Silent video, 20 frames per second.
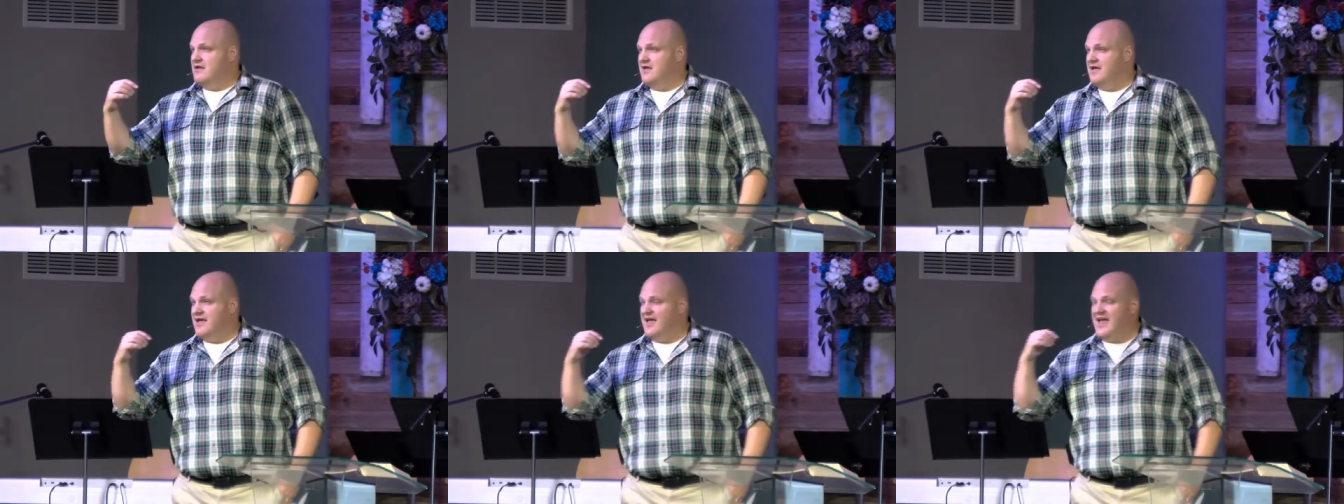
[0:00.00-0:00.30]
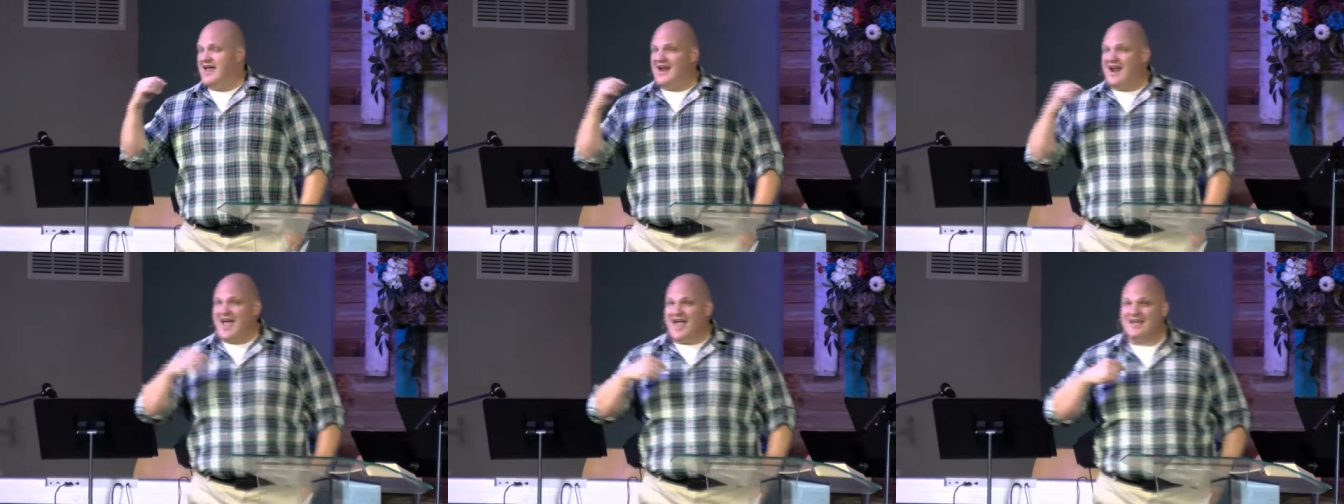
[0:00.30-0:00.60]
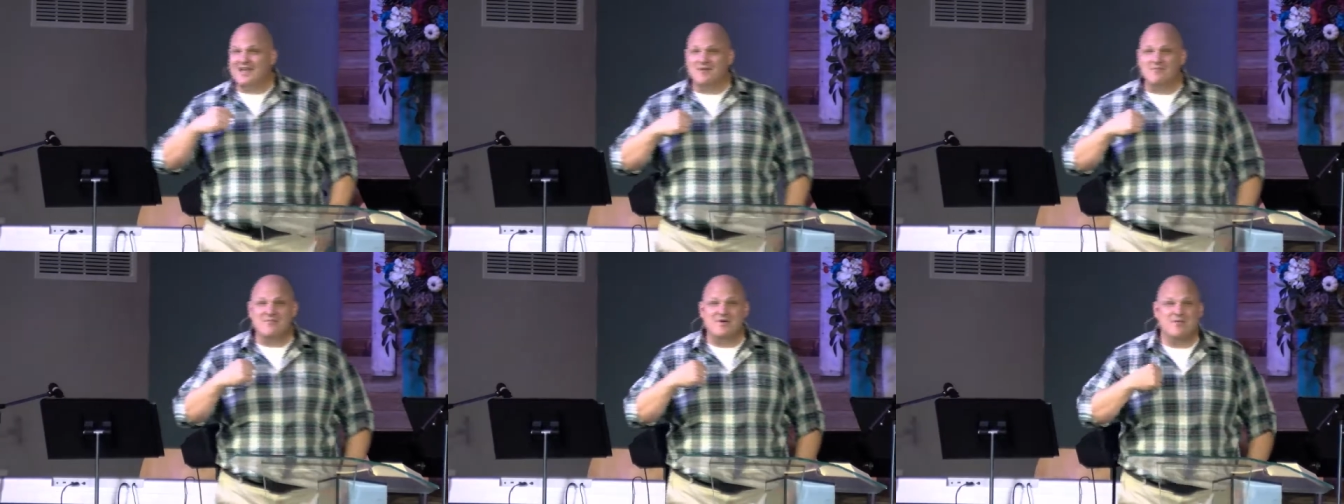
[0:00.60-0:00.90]
And I
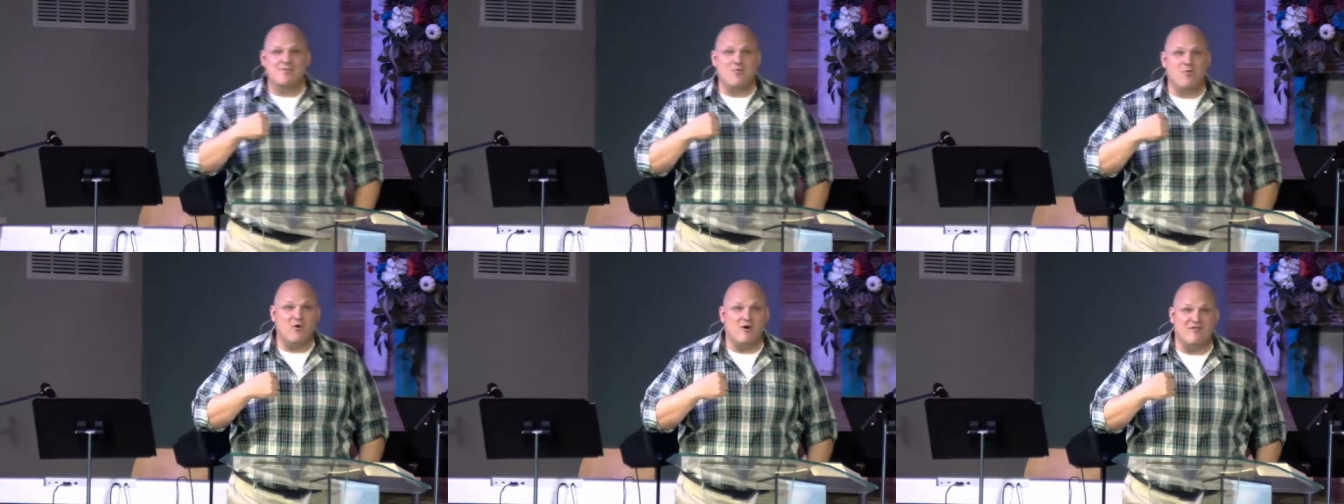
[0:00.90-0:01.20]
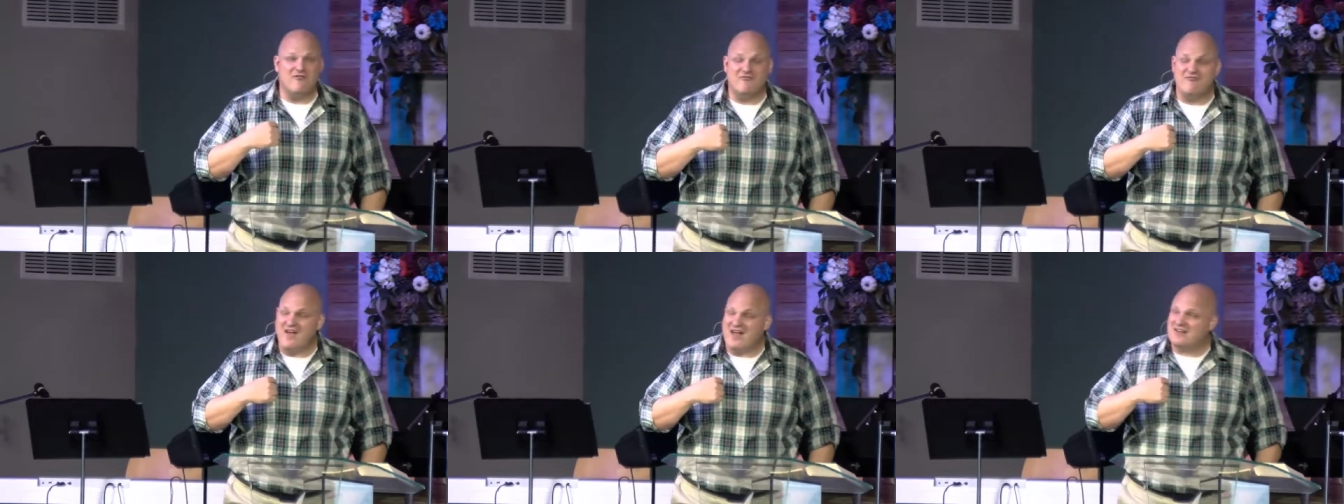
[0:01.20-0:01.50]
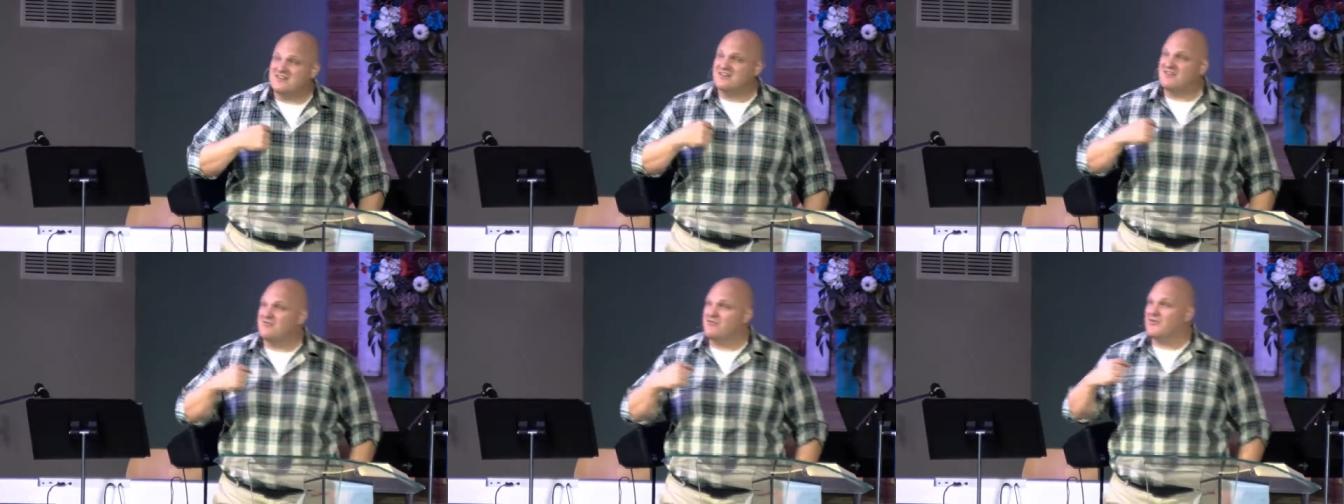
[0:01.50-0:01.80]
can be more
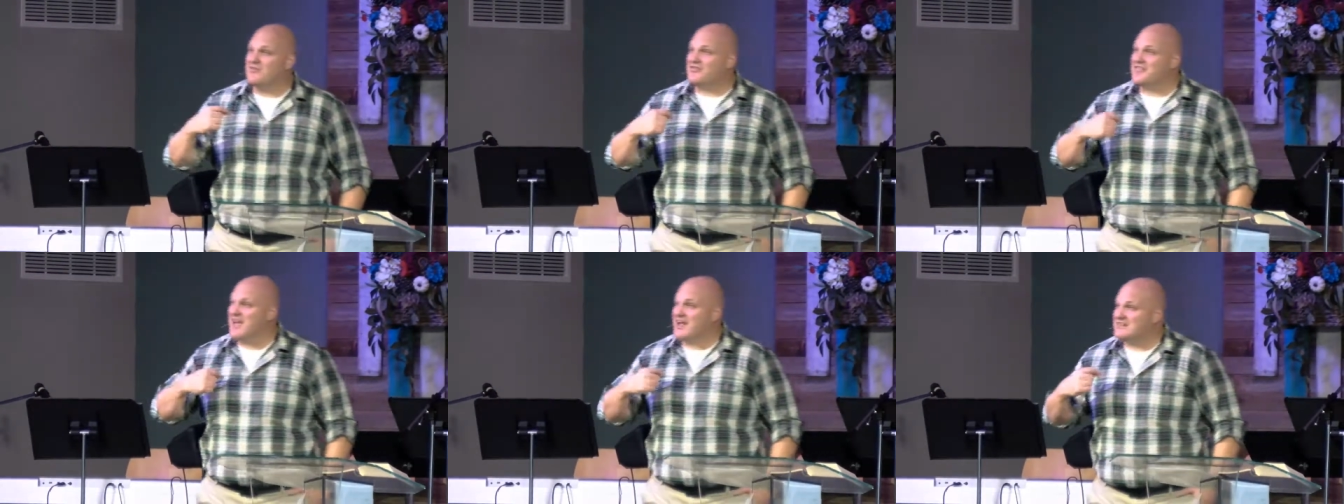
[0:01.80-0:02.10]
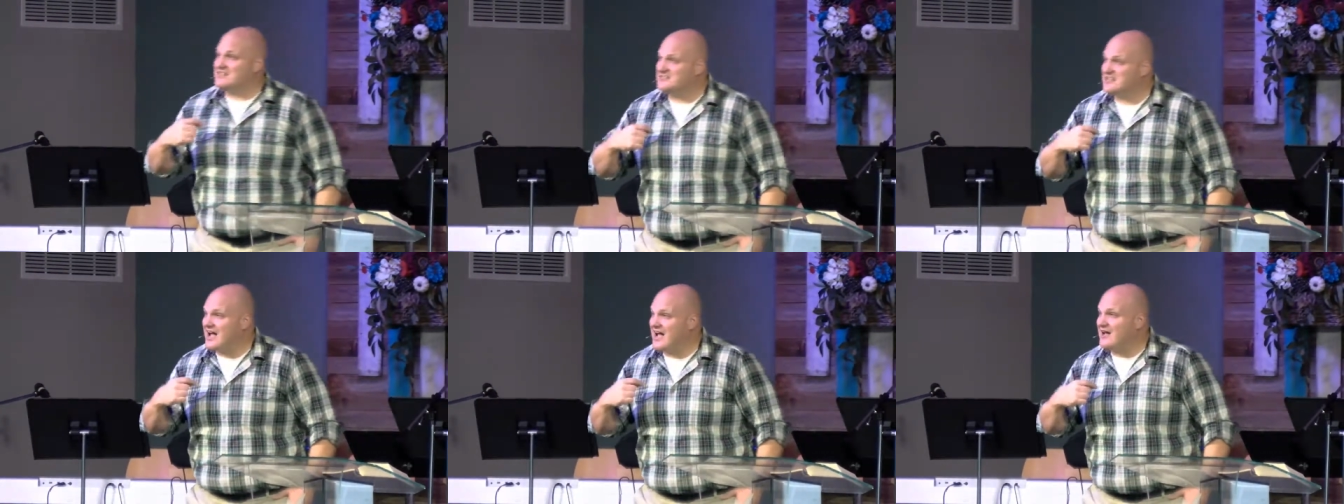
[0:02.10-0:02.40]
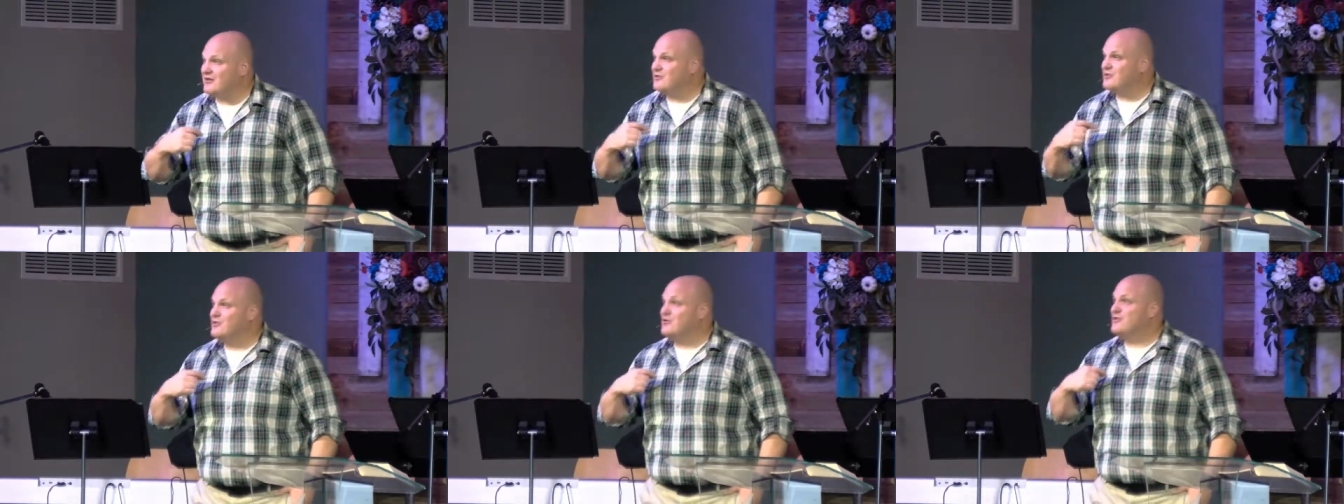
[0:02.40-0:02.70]
effective with that
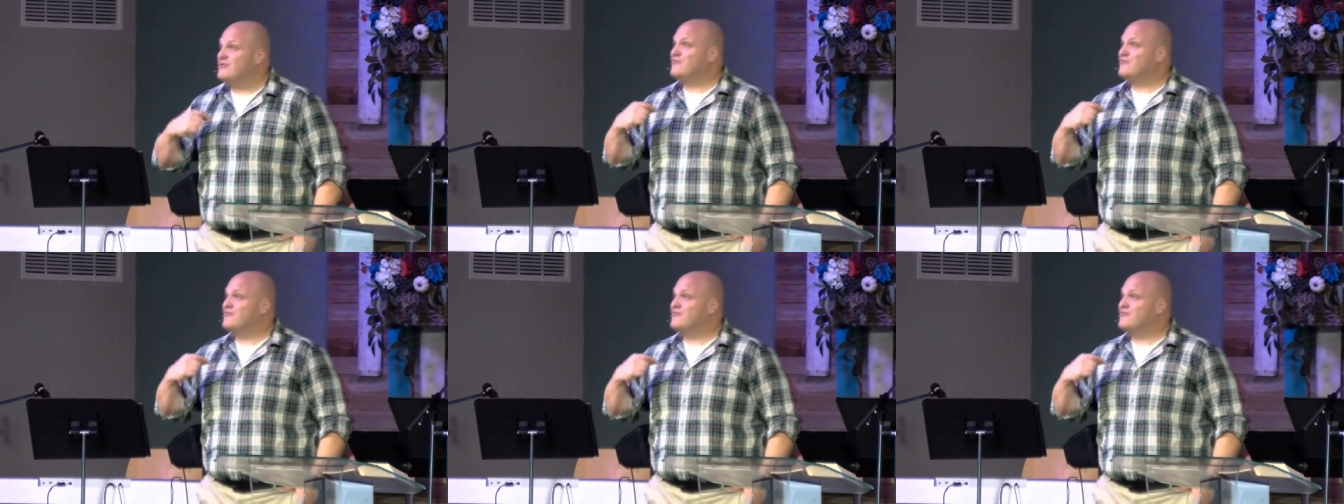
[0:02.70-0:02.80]
childhood